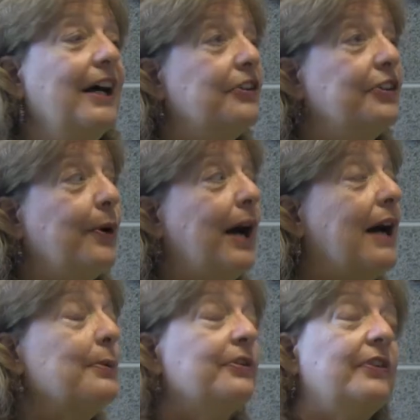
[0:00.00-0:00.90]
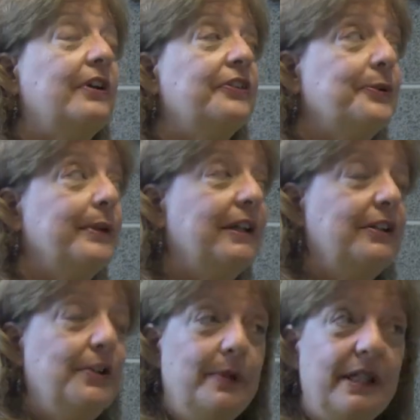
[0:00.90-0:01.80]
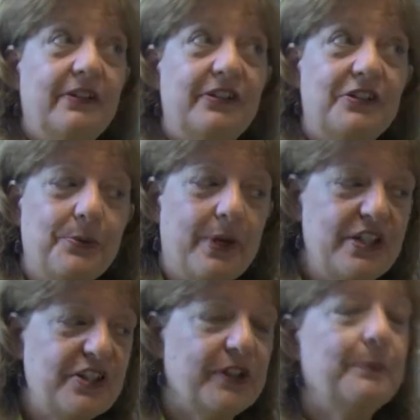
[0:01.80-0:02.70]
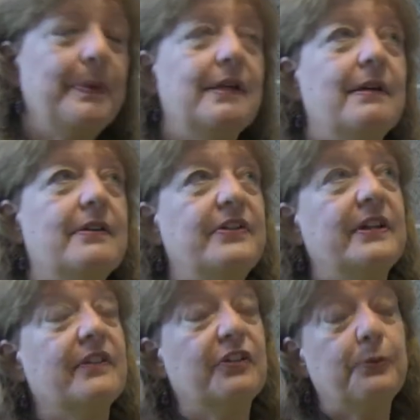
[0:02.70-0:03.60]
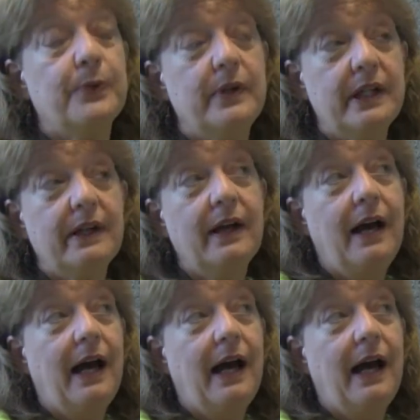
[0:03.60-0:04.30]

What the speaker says: So I was also in a unique situation because in the spring,